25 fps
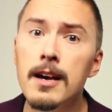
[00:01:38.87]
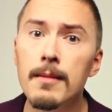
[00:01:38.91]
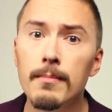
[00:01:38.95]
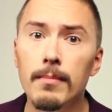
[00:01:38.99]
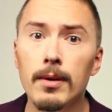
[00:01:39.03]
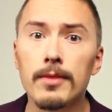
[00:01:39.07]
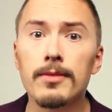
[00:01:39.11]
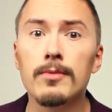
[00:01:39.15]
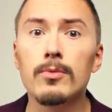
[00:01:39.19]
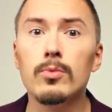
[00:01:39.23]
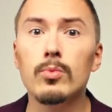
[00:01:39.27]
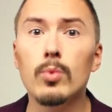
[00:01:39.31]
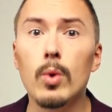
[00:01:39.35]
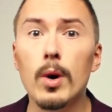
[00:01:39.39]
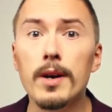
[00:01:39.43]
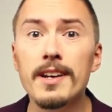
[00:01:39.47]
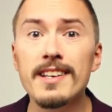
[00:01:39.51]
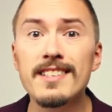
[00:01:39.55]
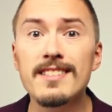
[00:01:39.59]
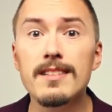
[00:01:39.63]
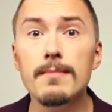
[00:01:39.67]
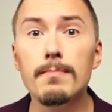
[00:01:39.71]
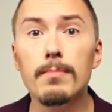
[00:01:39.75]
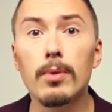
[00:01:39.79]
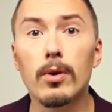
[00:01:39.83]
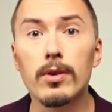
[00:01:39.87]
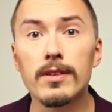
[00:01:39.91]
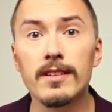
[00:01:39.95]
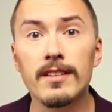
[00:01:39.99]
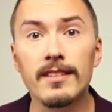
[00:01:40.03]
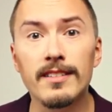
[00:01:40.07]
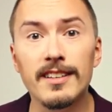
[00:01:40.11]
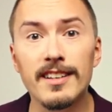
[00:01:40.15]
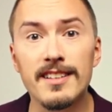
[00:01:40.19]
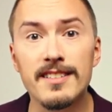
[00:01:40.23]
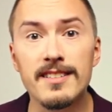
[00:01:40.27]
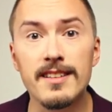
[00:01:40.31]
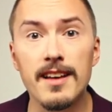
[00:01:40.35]
but what is
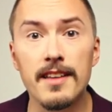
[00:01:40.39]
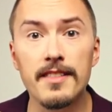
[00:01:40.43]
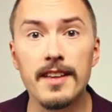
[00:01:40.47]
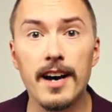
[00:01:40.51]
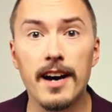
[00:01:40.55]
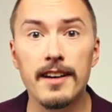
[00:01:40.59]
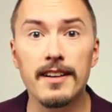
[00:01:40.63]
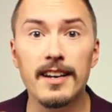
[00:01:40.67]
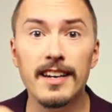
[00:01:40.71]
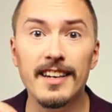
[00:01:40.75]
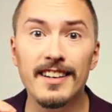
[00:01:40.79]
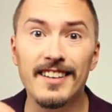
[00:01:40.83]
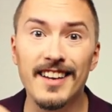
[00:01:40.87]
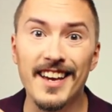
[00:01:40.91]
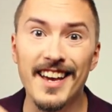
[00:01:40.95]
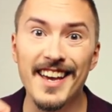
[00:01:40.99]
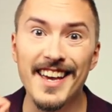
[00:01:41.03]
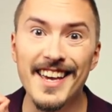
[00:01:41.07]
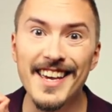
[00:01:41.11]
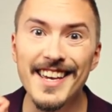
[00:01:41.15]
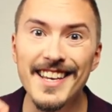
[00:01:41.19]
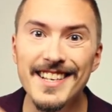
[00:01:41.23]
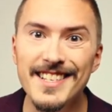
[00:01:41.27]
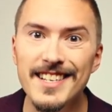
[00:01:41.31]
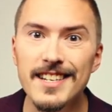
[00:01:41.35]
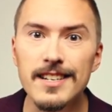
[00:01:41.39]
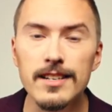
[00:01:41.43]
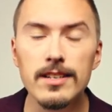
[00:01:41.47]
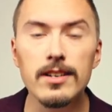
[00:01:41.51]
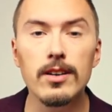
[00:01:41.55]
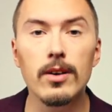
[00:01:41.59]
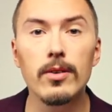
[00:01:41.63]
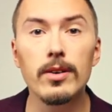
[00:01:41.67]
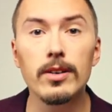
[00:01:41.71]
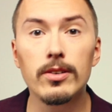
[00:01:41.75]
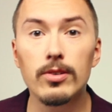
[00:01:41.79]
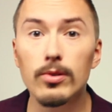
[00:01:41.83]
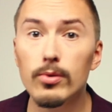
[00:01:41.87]
important is that it isn't
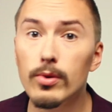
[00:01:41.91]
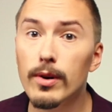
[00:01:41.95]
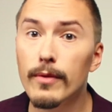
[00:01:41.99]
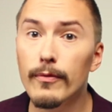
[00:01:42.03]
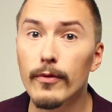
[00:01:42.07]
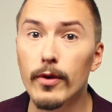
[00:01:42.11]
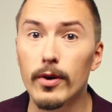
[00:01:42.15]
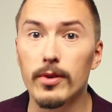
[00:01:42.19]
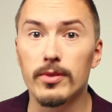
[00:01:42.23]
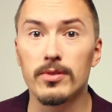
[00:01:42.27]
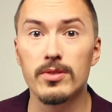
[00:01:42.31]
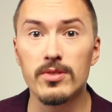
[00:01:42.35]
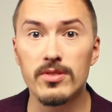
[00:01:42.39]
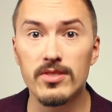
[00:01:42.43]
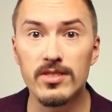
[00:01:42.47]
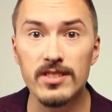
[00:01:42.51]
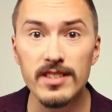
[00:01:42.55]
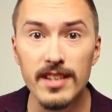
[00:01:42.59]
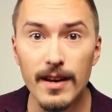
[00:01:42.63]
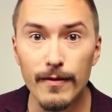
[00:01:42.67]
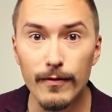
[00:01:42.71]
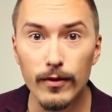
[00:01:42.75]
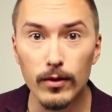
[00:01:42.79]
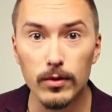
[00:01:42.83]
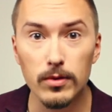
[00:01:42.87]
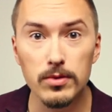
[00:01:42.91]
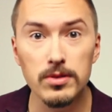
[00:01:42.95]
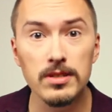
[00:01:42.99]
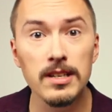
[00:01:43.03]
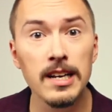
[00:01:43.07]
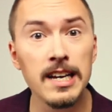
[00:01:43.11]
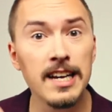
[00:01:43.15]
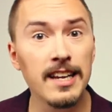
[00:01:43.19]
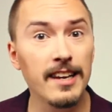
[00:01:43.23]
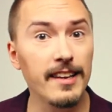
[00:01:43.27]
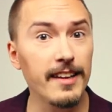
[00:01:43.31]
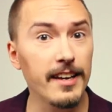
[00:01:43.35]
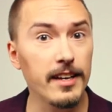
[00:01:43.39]
going to refer to Sniffles
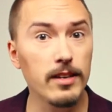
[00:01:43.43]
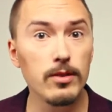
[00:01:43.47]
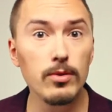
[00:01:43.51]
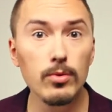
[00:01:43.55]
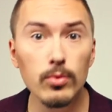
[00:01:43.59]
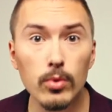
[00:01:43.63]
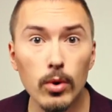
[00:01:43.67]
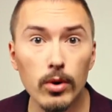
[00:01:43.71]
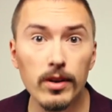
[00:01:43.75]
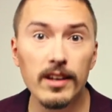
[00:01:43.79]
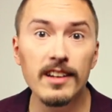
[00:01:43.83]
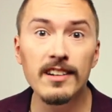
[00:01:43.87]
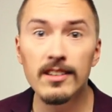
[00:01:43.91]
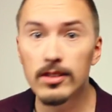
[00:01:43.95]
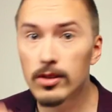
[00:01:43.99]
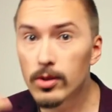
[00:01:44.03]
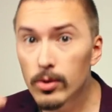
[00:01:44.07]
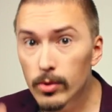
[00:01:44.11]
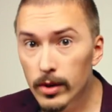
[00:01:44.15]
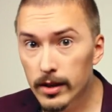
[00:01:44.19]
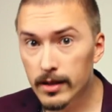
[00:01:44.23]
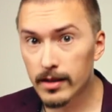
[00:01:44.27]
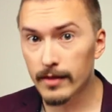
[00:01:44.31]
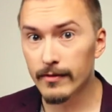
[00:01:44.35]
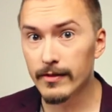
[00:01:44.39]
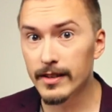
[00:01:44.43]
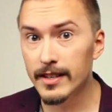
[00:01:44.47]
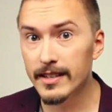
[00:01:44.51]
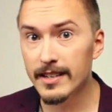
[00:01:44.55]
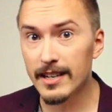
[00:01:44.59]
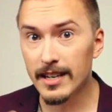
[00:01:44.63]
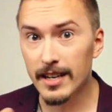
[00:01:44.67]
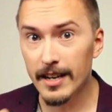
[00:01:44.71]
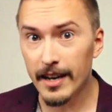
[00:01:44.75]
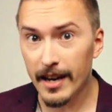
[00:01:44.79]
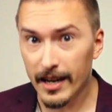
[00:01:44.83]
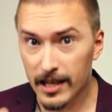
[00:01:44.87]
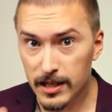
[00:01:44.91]
like you would intuitively
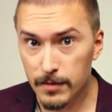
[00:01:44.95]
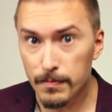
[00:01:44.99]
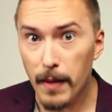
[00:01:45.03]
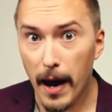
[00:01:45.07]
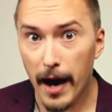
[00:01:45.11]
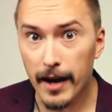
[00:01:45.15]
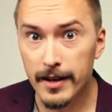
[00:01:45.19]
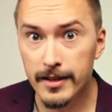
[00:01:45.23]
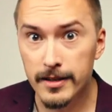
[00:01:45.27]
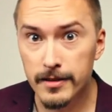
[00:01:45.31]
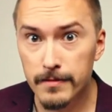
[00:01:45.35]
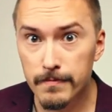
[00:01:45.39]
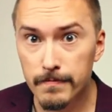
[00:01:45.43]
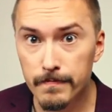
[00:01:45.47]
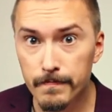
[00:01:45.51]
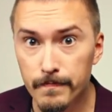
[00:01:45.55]
expect.